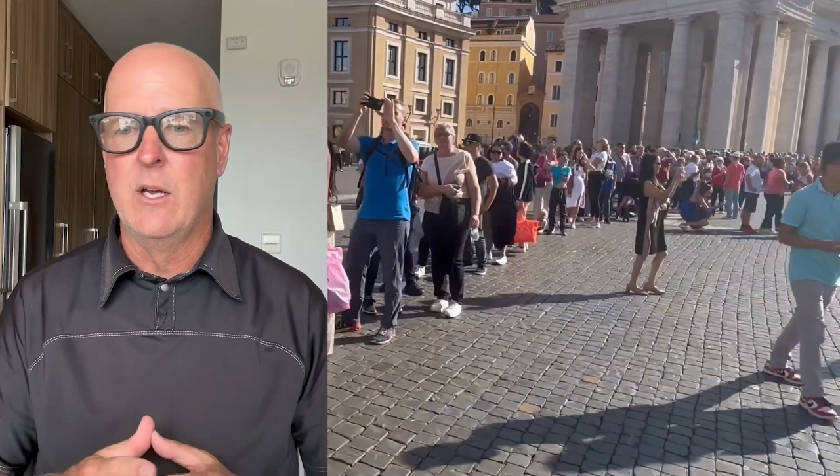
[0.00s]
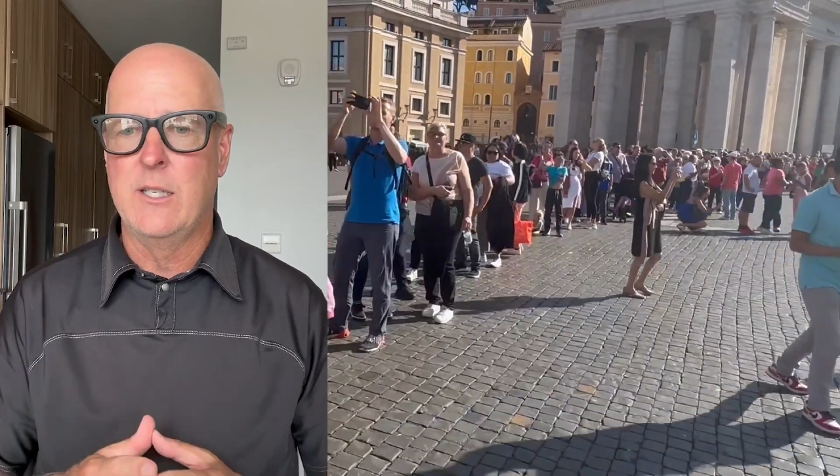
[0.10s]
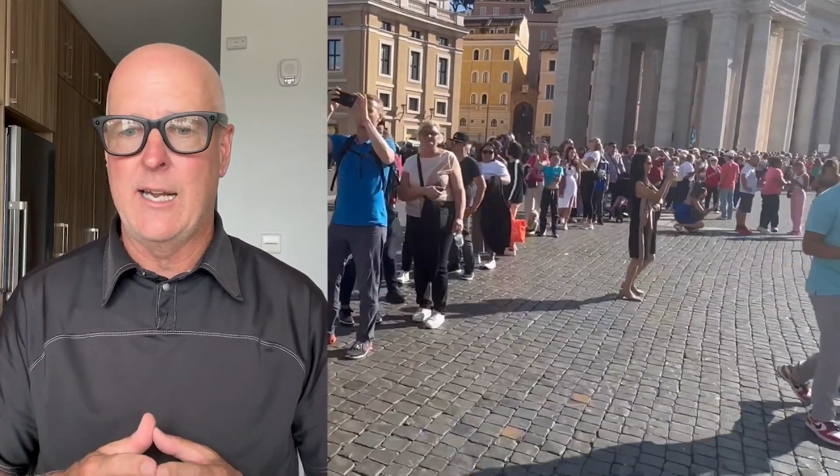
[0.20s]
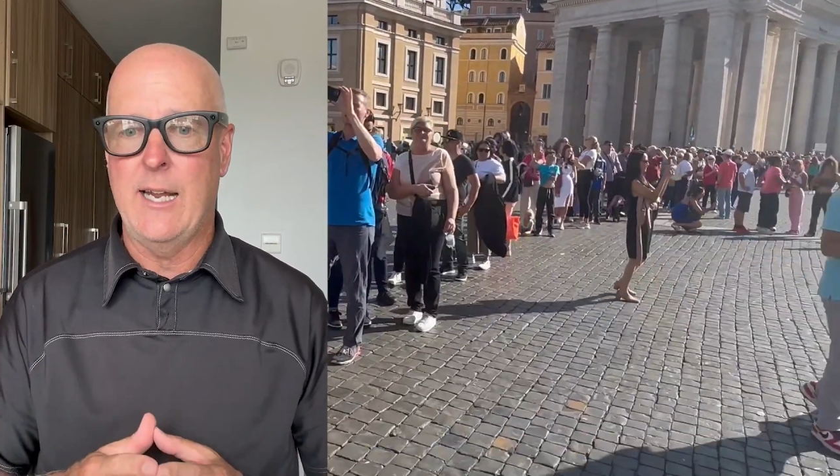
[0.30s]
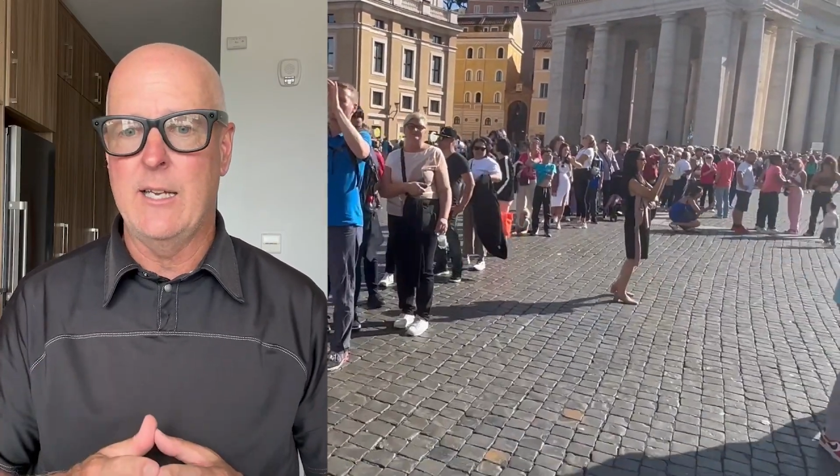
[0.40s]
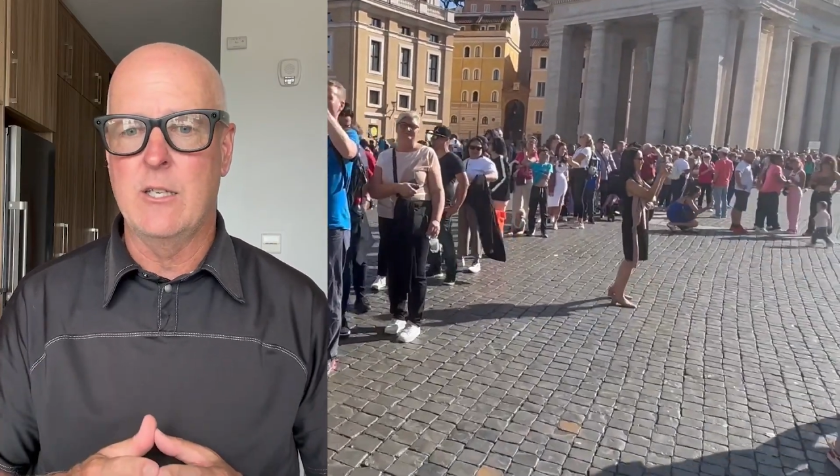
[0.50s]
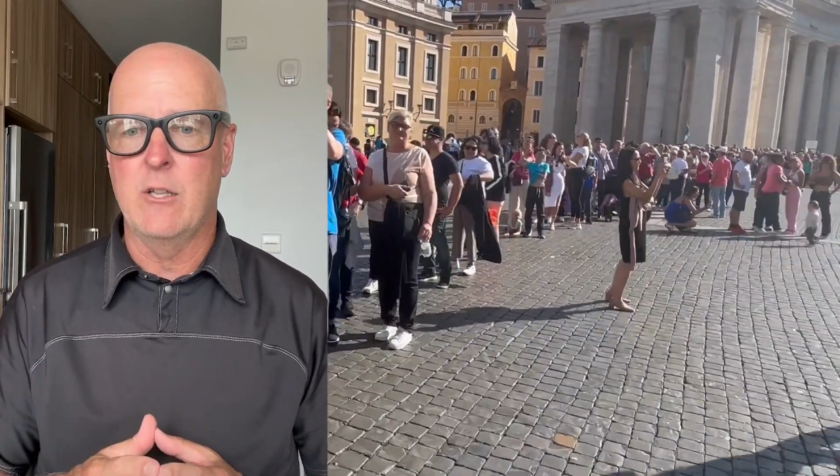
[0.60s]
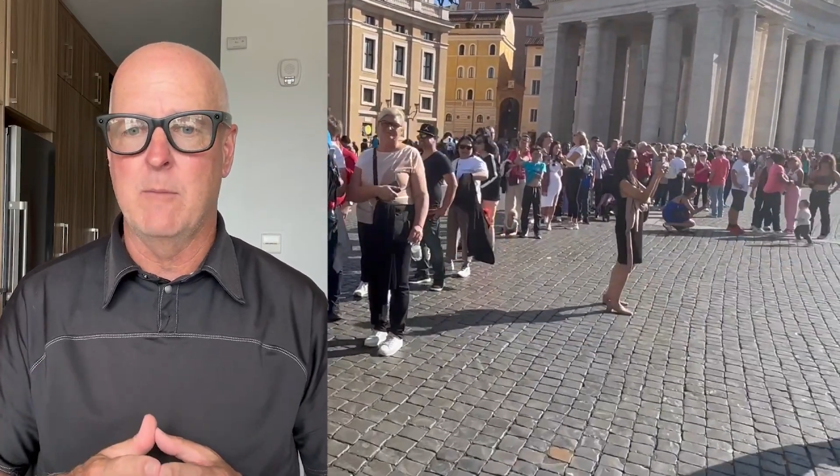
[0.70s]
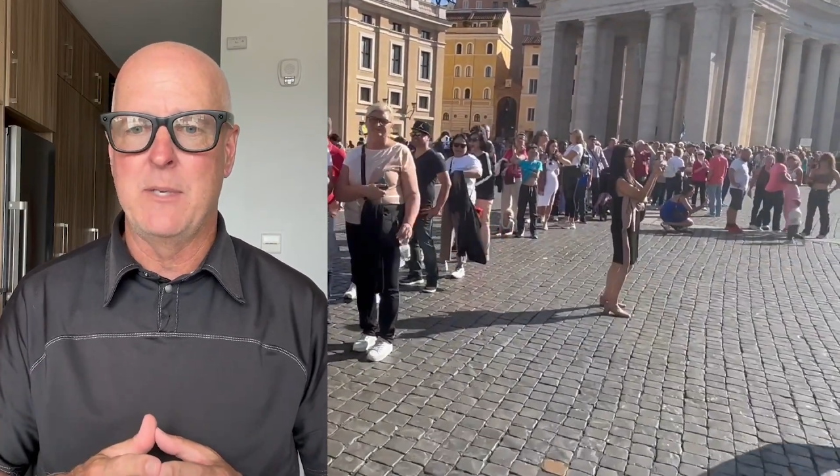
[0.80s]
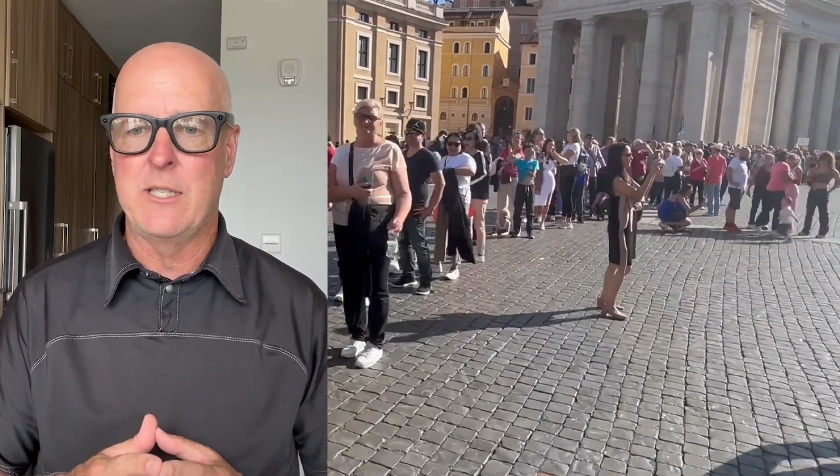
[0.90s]
to get into
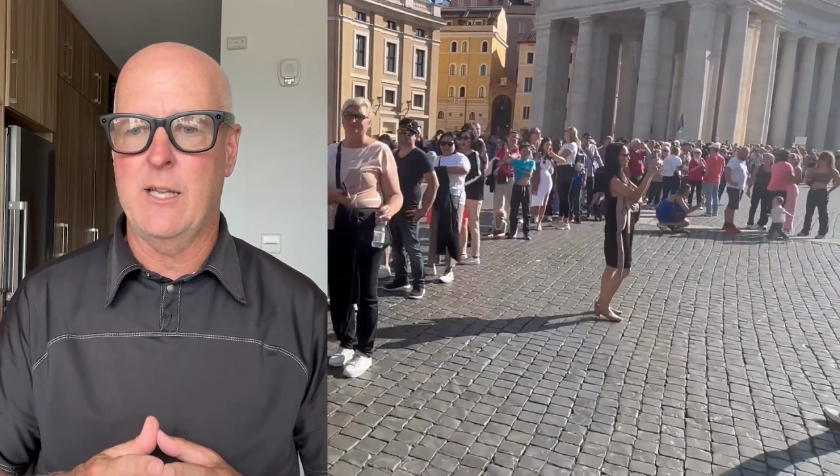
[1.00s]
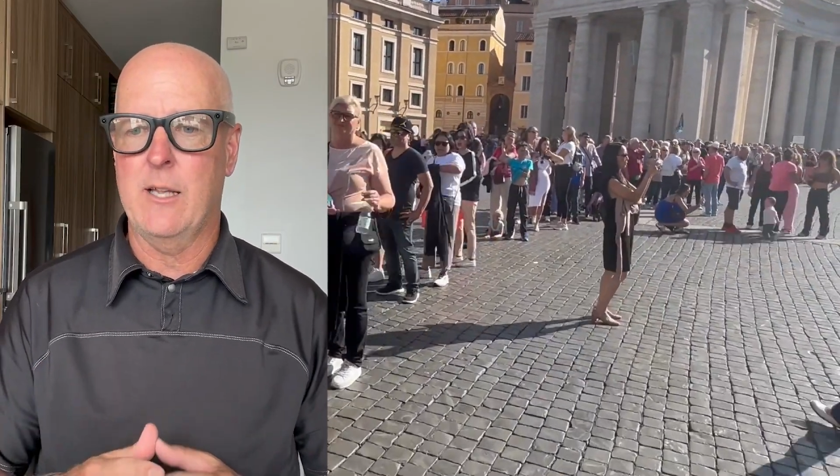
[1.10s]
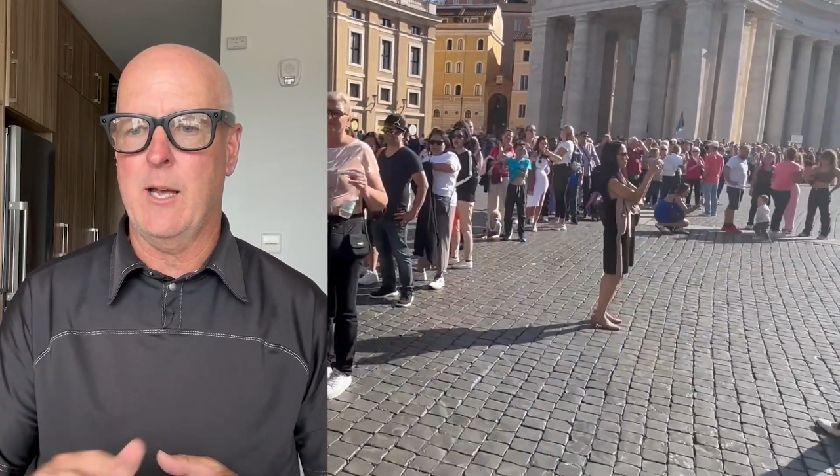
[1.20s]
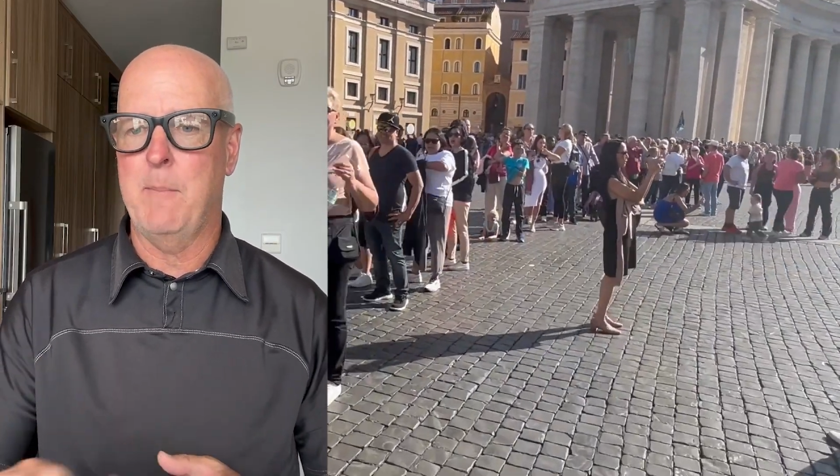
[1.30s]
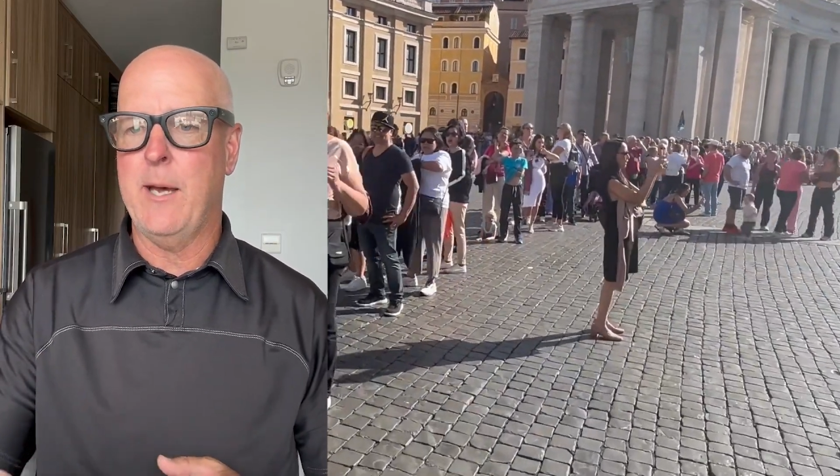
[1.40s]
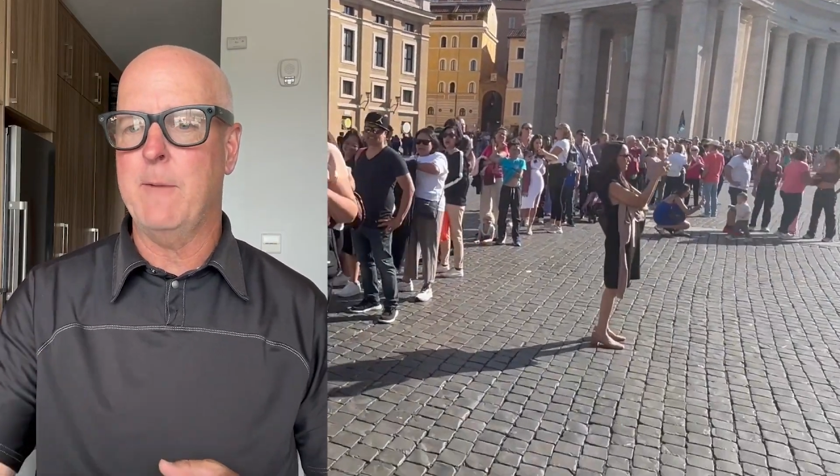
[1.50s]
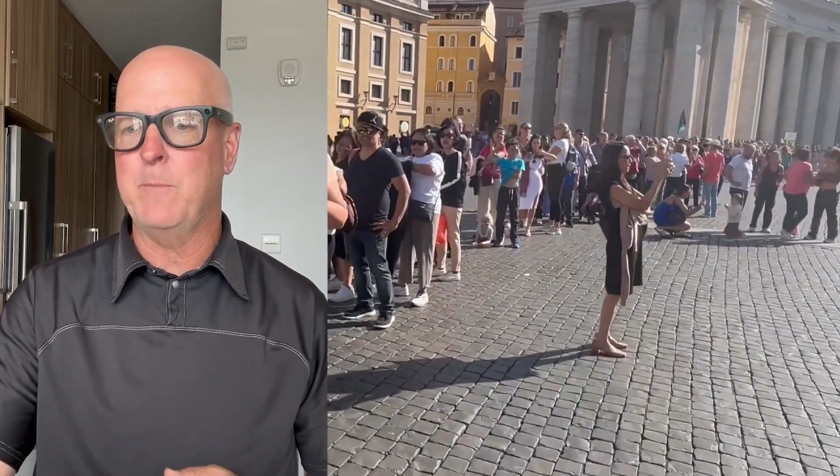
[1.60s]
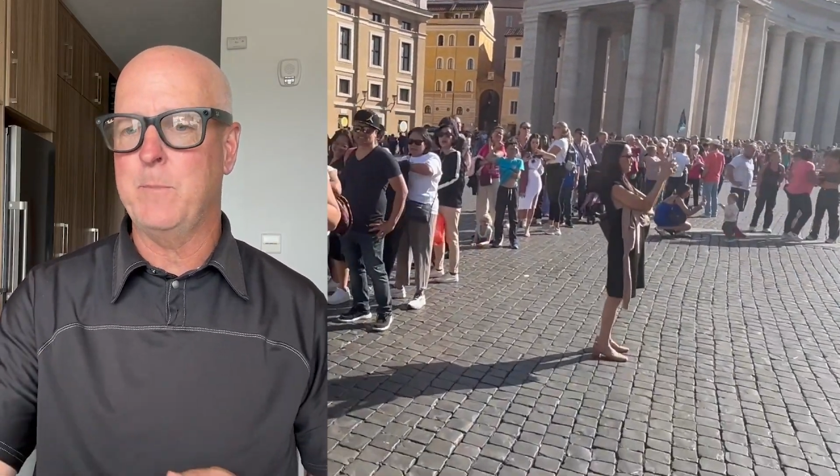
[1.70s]
the Basilica. But